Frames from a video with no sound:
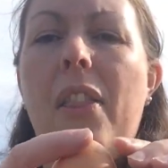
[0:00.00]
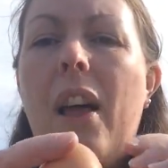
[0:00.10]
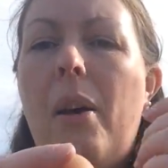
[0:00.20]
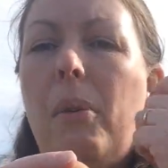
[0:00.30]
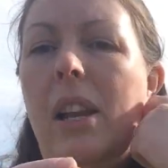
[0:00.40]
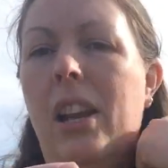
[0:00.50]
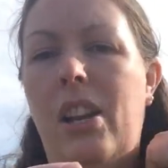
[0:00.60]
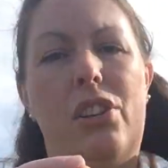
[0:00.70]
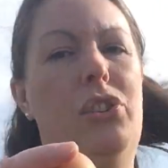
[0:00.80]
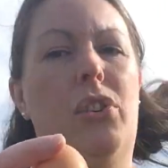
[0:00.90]
that we
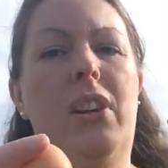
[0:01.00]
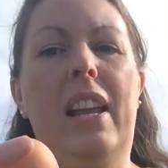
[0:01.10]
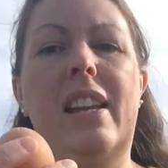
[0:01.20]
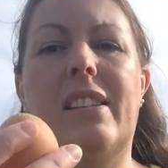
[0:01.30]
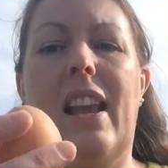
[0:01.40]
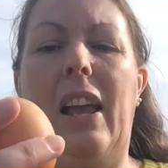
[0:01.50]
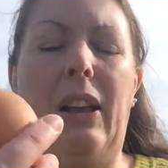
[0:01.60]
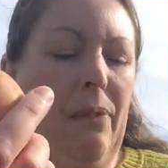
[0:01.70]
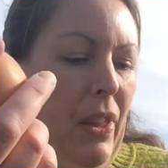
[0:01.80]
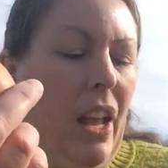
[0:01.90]
can enjoy eating.